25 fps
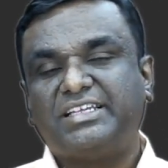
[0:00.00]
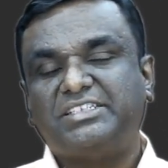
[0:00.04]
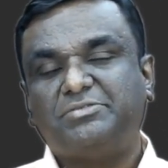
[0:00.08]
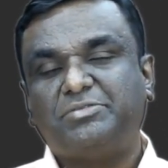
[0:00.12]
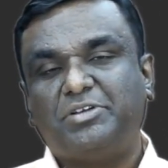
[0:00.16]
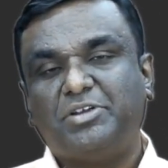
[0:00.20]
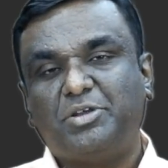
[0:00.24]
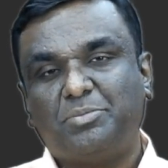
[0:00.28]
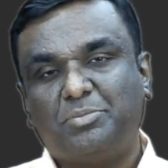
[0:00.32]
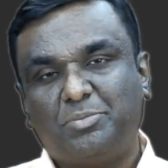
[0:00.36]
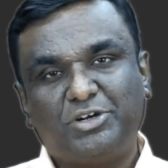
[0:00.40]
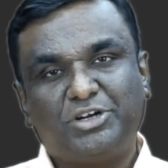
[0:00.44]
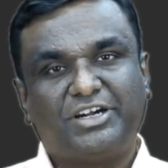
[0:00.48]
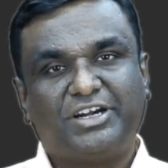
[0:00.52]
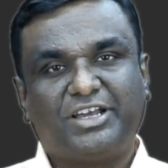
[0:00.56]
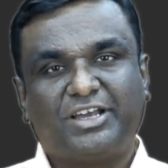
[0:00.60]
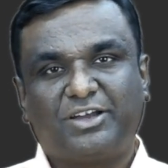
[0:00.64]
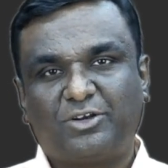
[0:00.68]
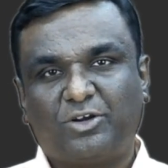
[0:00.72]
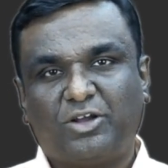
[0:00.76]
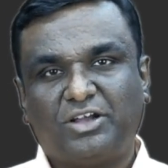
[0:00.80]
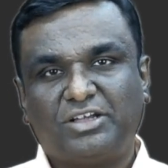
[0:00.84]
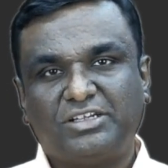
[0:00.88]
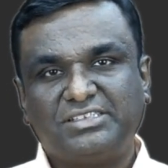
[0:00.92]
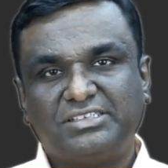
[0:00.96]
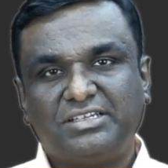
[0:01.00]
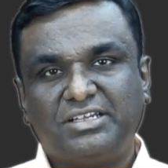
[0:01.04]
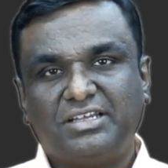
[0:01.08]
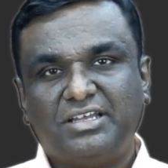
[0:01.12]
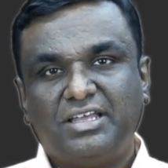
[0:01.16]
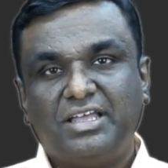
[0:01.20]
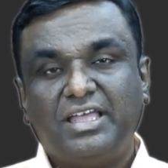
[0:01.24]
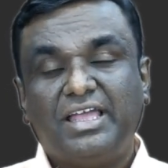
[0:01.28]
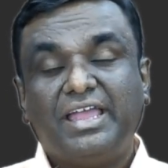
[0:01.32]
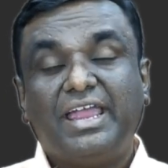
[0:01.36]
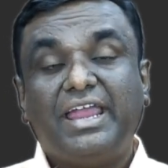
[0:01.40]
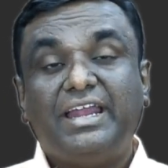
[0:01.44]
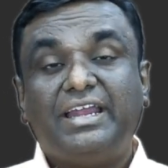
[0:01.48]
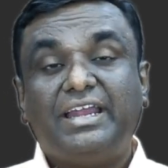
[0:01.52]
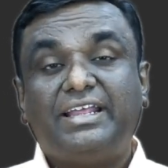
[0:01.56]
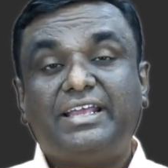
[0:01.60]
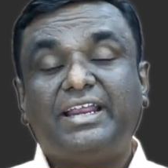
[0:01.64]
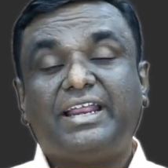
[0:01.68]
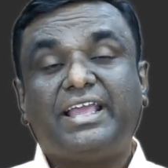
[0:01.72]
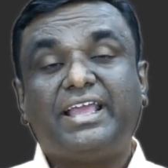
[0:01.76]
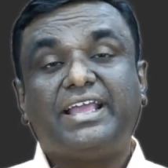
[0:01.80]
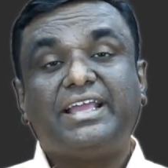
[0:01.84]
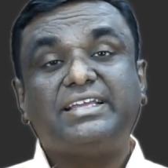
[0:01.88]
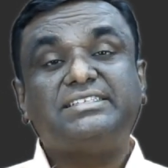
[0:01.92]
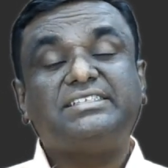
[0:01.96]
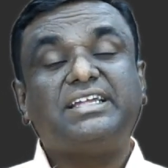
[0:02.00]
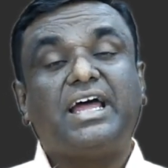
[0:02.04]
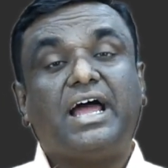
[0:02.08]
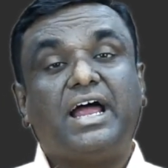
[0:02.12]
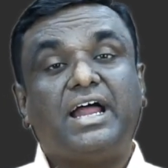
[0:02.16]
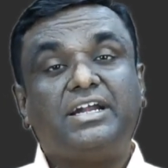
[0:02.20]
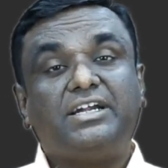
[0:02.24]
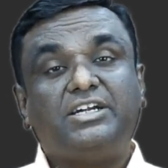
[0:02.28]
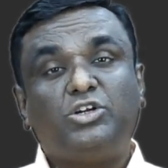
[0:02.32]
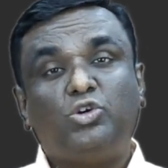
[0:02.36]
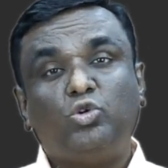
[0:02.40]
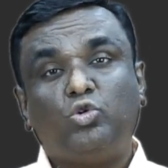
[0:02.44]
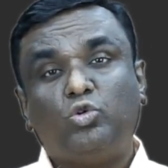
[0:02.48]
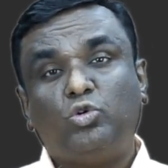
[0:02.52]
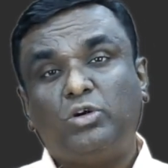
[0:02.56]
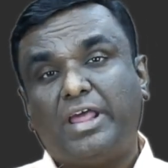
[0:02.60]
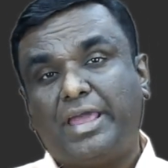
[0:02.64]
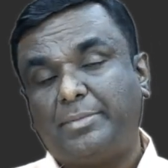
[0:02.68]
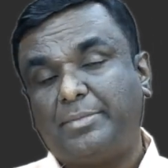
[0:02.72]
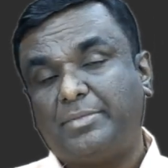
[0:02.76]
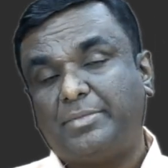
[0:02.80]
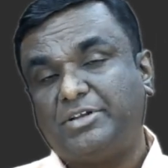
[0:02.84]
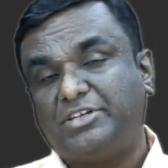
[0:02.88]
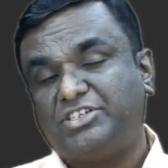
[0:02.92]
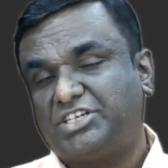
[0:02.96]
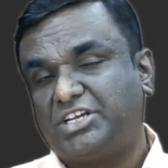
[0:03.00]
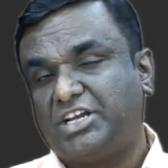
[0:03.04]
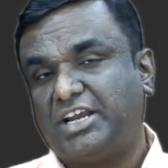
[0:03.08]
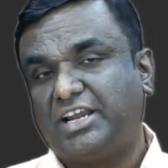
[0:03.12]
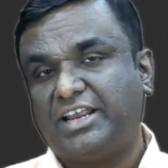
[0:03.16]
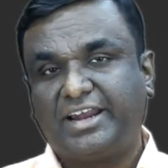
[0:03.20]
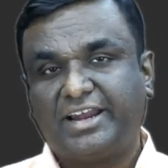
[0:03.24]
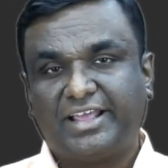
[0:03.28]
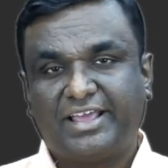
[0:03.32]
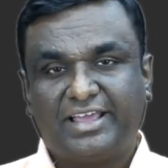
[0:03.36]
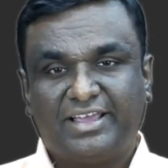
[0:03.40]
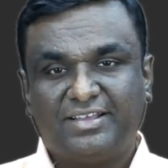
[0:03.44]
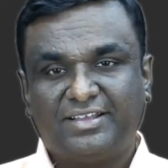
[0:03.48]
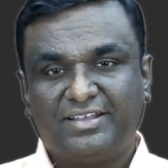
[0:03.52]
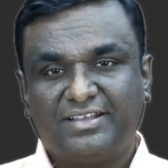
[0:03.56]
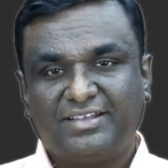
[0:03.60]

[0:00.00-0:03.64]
When you put it across, it creates a two-dimensional array